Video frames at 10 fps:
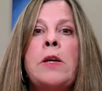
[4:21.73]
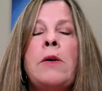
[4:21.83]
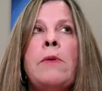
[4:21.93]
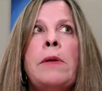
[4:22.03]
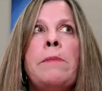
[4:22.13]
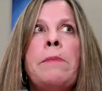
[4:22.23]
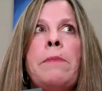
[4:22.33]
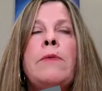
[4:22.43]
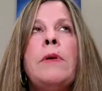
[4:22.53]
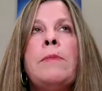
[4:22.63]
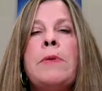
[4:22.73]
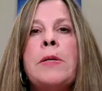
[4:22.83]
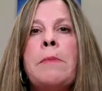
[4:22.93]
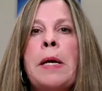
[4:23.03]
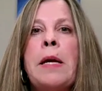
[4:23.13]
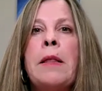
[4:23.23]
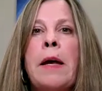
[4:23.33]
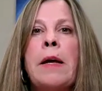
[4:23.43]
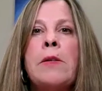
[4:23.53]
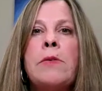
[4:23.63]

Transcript: It seems to me like